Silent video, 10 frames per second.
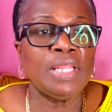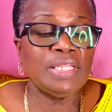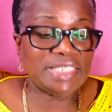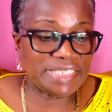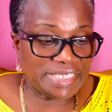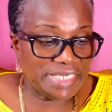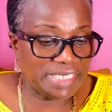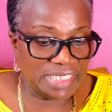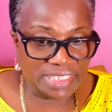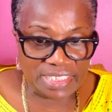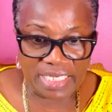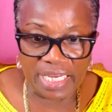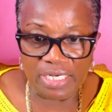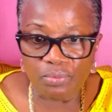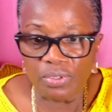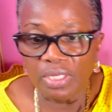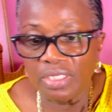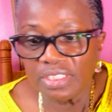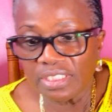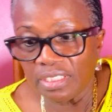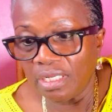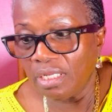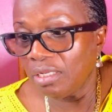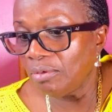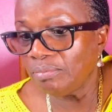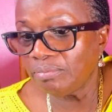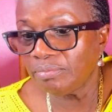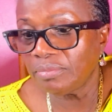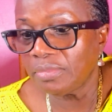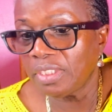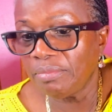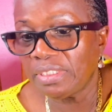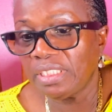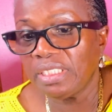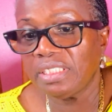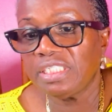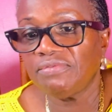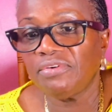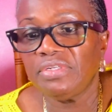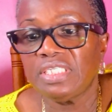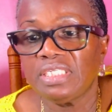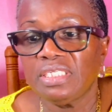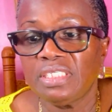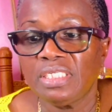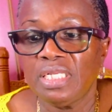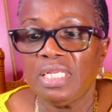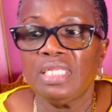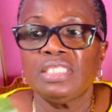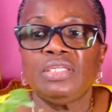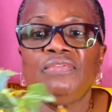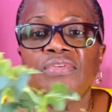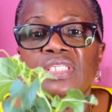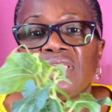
the seed inside, let me take this for instance. So if you